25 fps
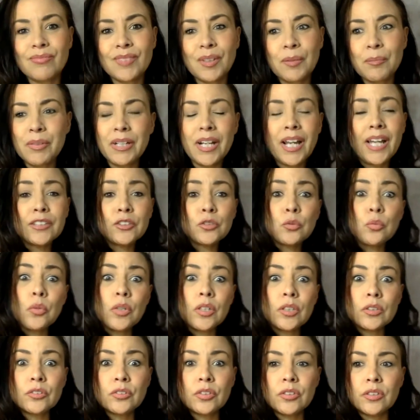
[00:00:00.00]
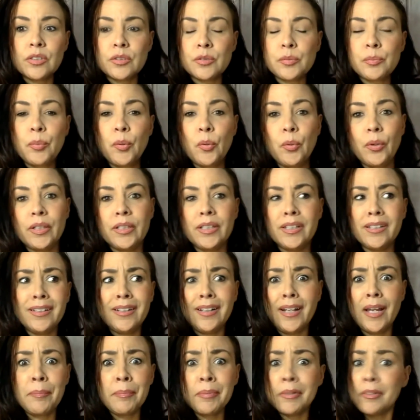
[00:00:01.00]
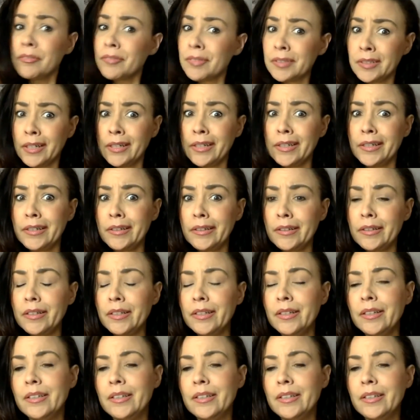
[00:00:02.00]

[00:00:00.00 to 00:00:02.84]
but I had to work to this point. It didn't happen overnight,